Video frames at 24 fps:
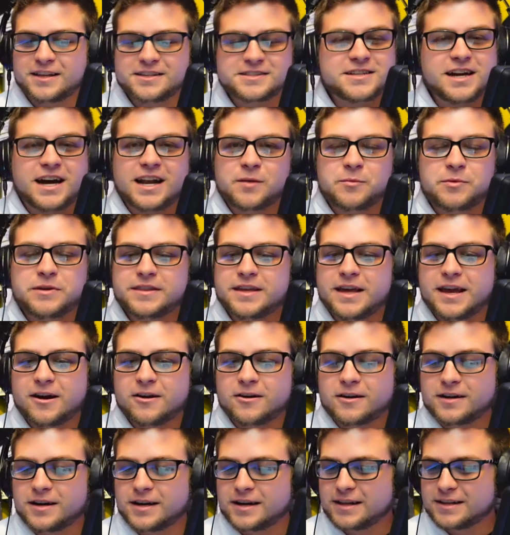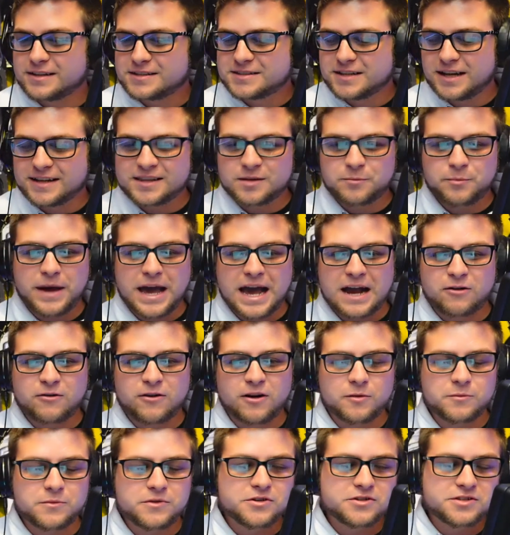It's got to be the haircut. It's not the
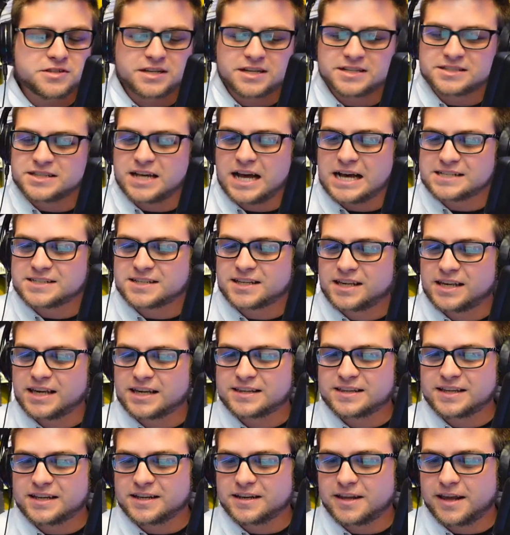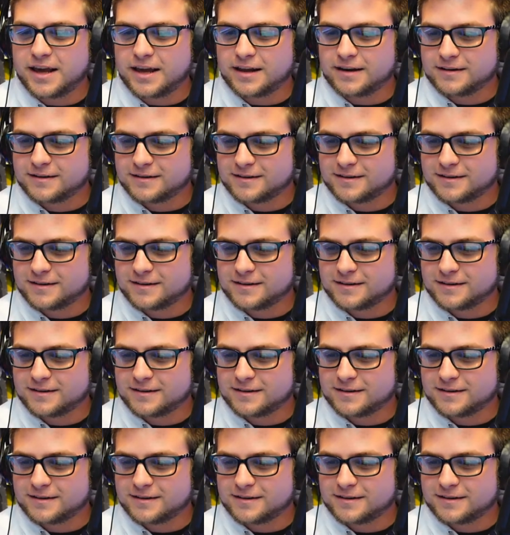background music because it hasn't kicked in yet.